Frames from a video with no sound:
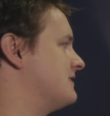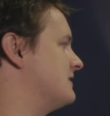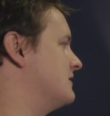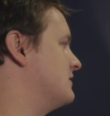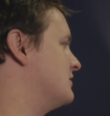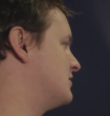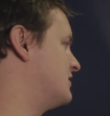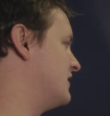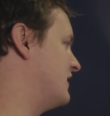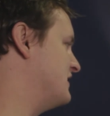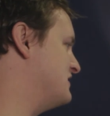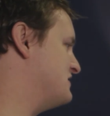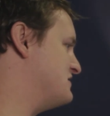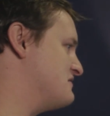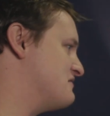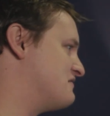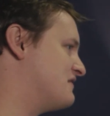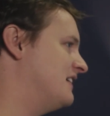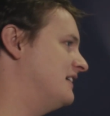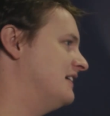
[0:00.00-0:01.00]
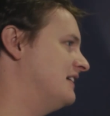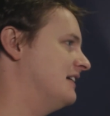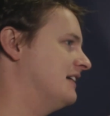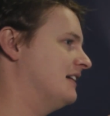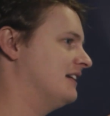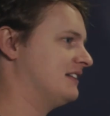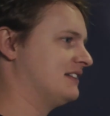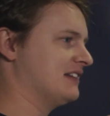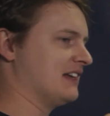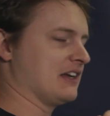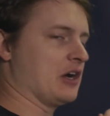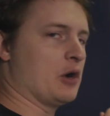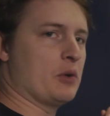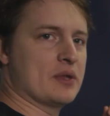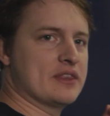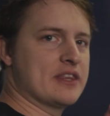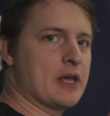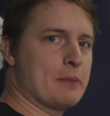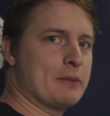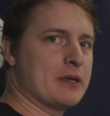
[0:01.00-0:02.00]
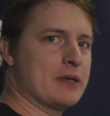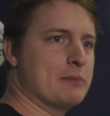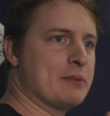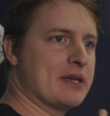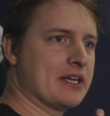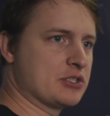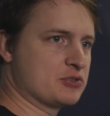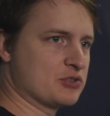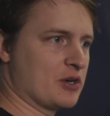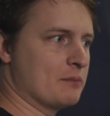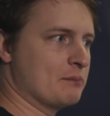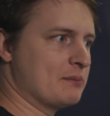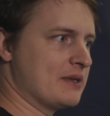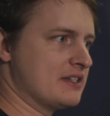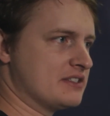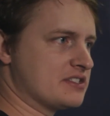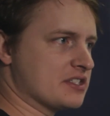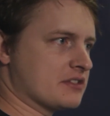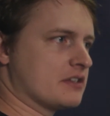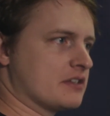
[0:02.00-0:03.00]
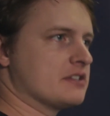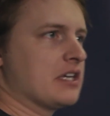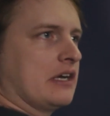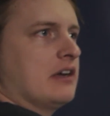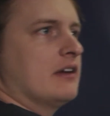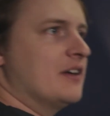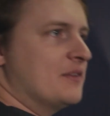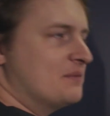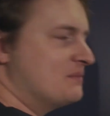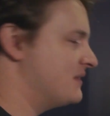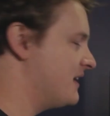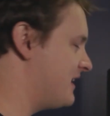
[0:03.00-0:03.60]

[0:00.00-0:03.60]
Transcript: and kind of saying, and there'll be a big drum beat, da-da-dum,